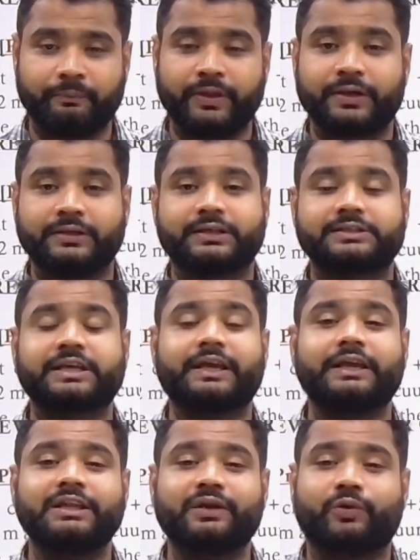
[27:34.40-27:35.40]
The
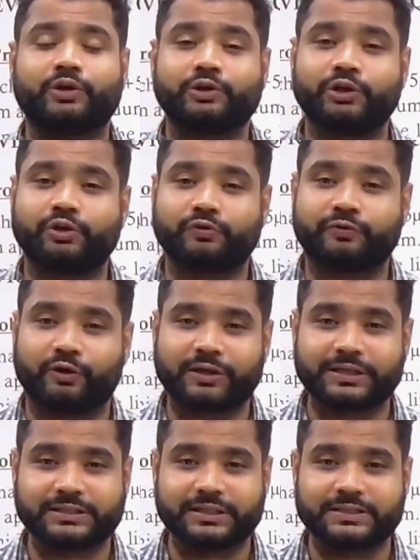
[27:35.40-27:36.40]
second thing what you need to
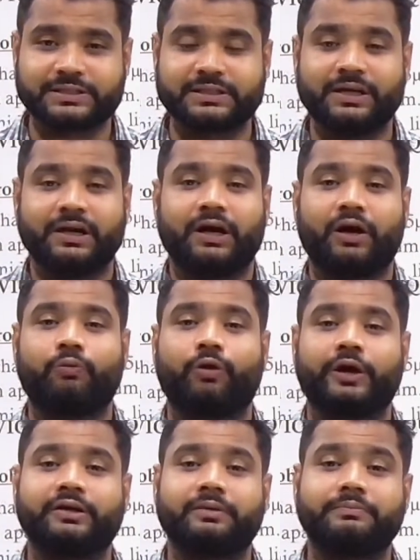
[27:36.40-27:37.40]
focus is
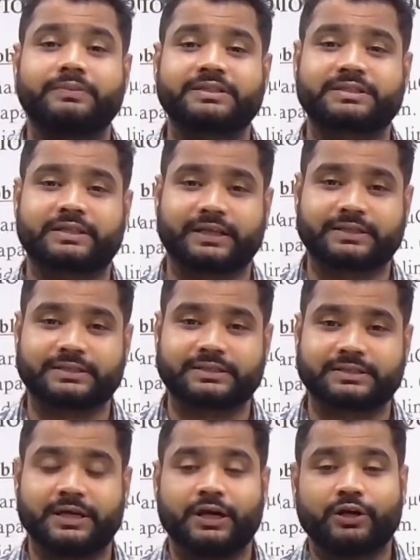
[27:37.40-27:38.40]
avoid mistakes.
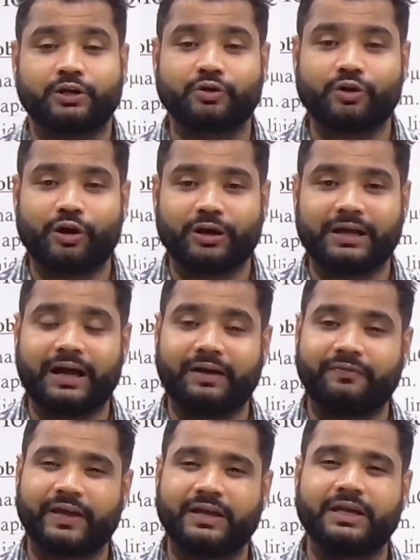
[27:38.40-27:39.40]
Do not have
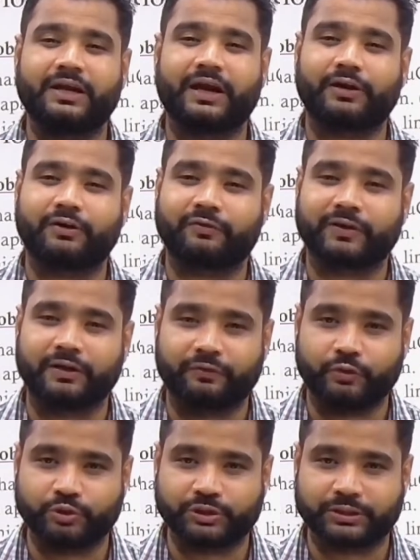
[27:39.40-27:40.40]
any kind of
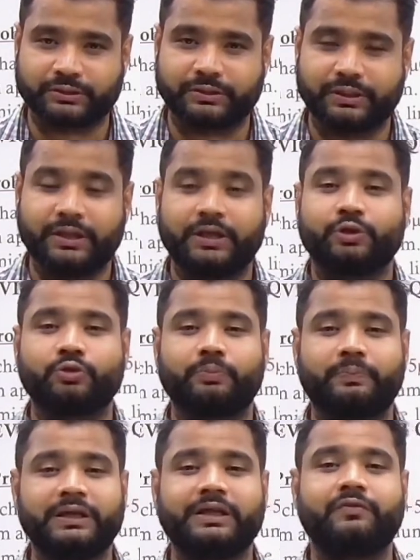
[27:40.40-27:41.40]
confusion. You
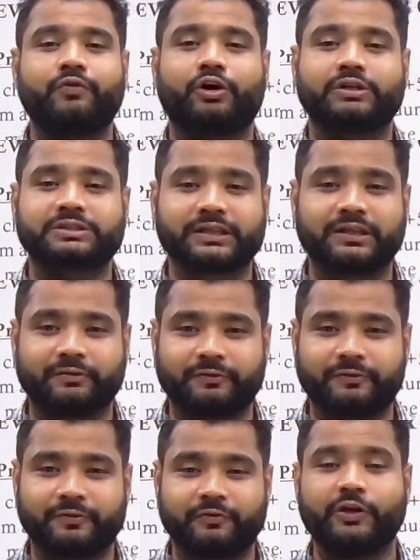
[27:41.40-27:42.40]
believe yourself.
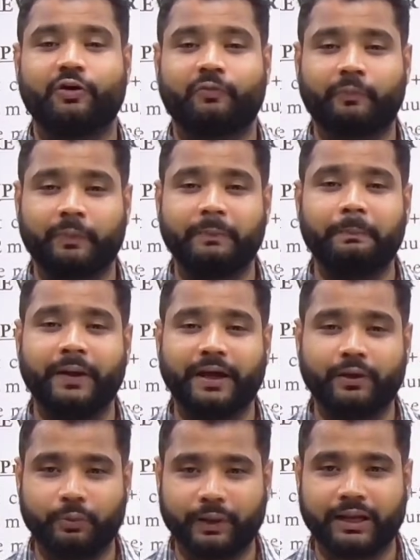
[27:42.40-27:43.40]
When you're
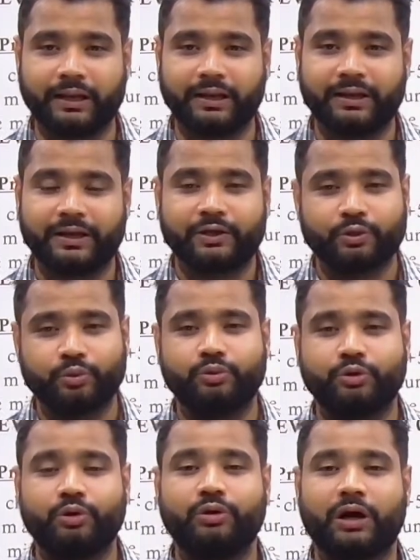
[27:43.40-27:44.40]
prepared well, you
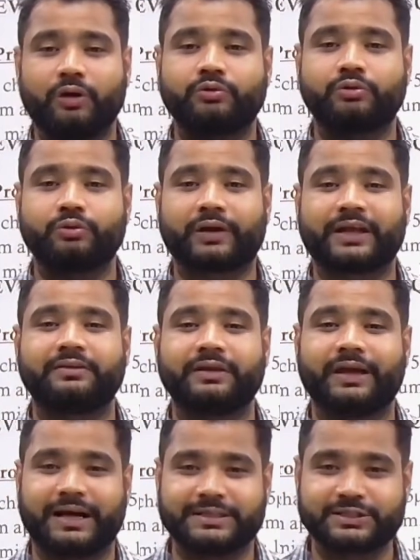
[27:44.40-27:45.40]
know how to write the
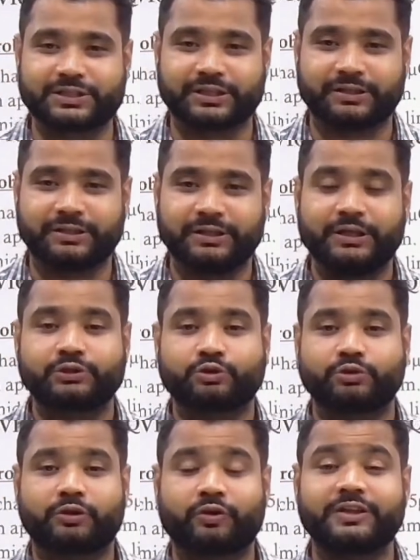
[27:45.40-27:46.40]
answer. So
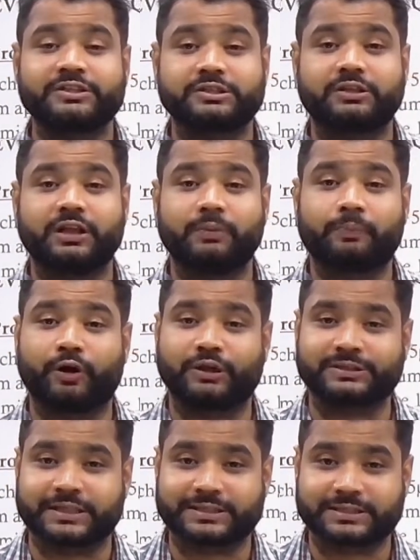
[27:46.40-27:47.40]
trust the
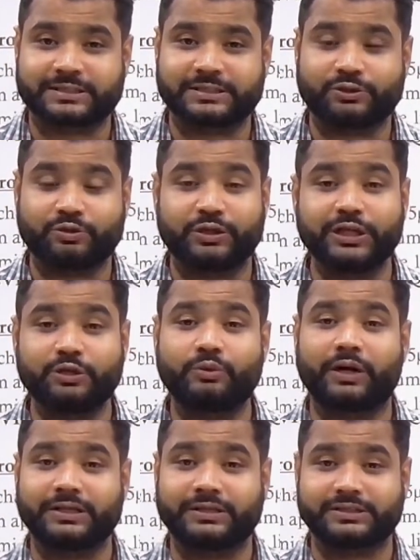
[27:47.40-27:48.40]
process. You need to
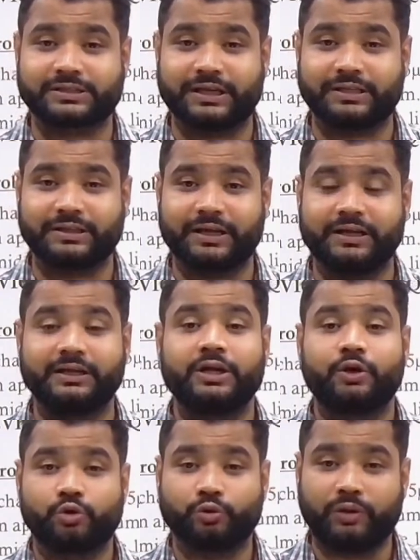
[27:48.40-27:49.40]
understand that
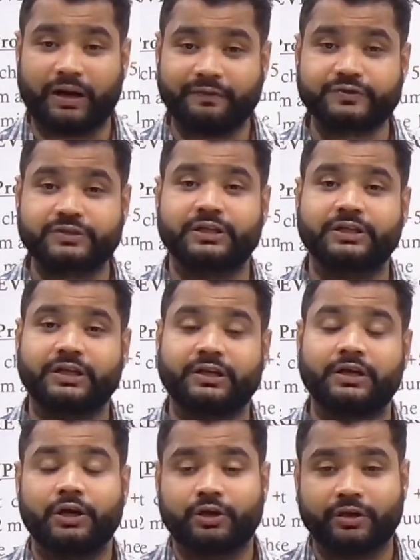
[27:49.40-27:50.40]
you have studied,
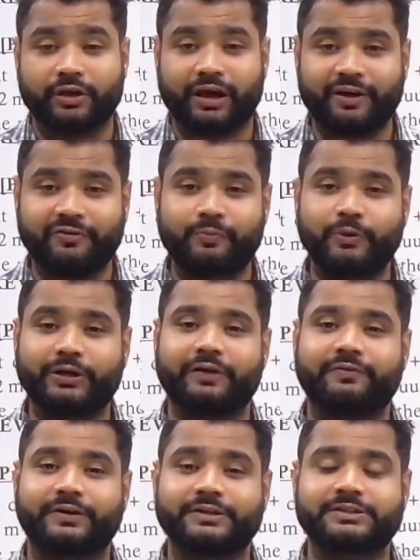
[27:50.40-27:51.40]
you have put
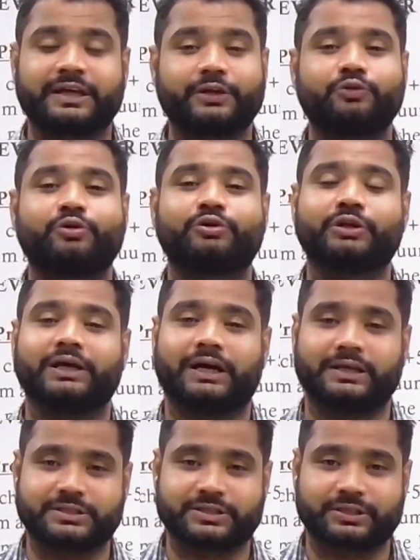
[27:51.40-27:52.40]
efforts, and you know the
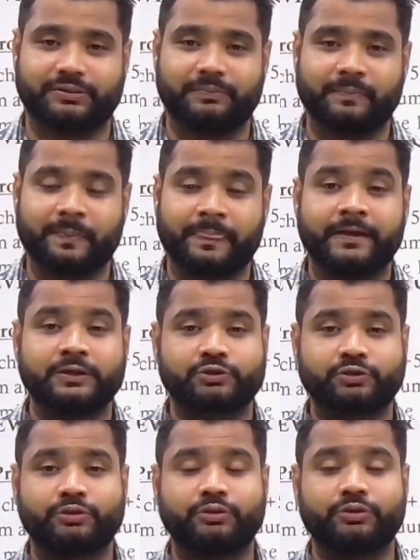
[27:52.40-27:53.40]
answer.
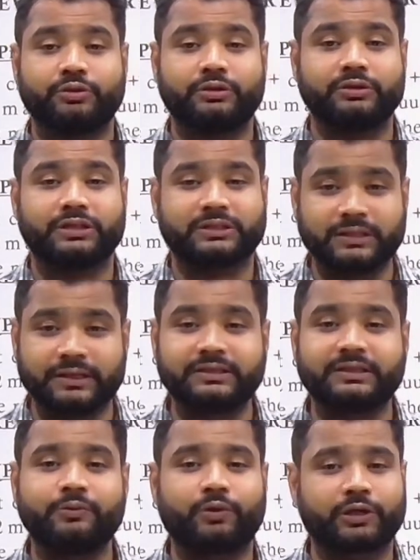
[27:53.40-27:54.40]
So the third
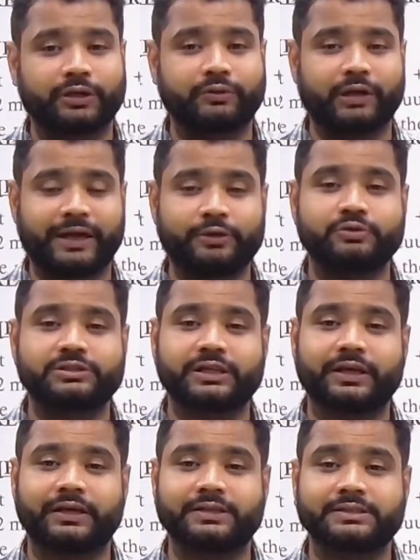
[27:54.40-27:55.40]
thing what I would like to say
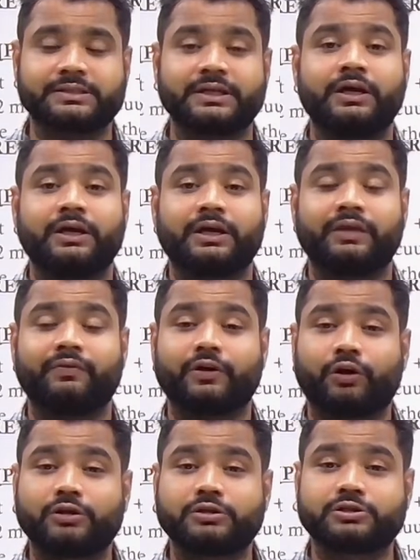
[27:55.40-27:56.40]
is even
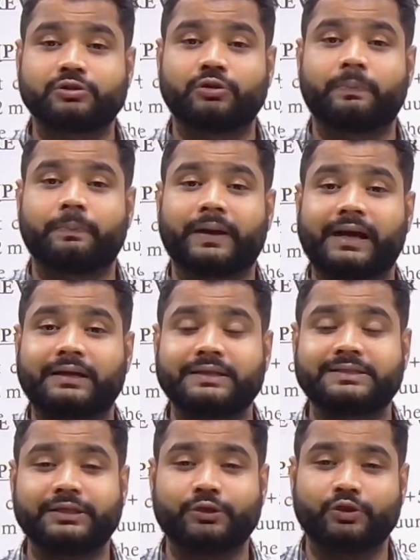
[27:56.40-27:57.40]
also practice
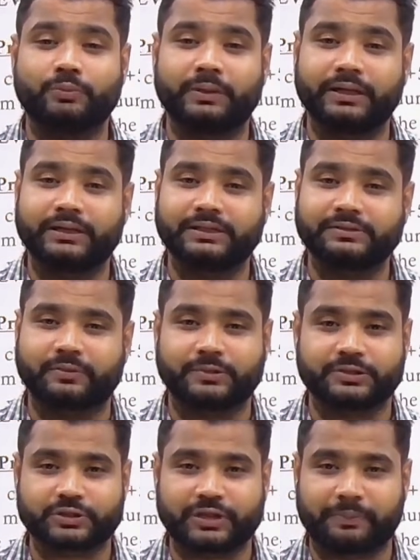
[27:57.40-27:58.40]
the numericals from
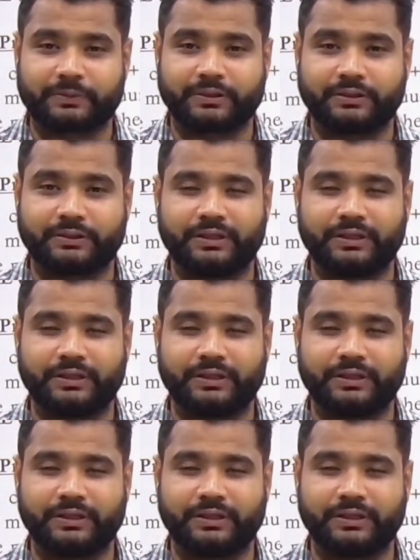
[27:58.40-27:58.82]
this chapter.